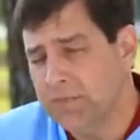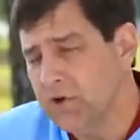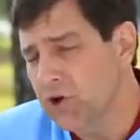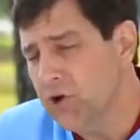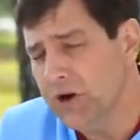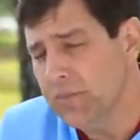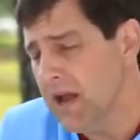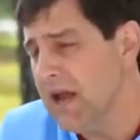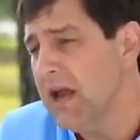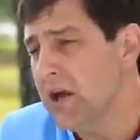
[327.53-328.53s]
Neutering
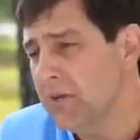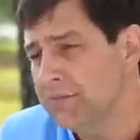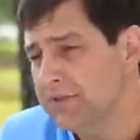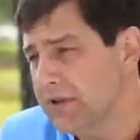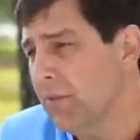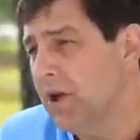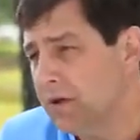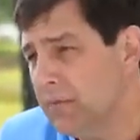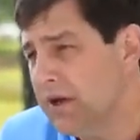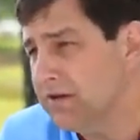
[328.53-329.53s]
may help some
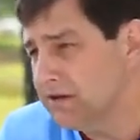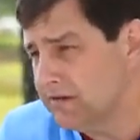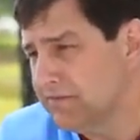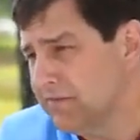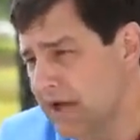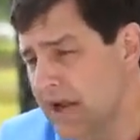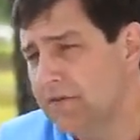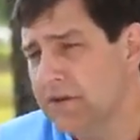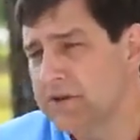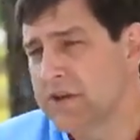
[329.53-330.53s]
other
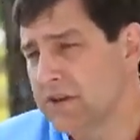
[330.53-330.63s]
behaviors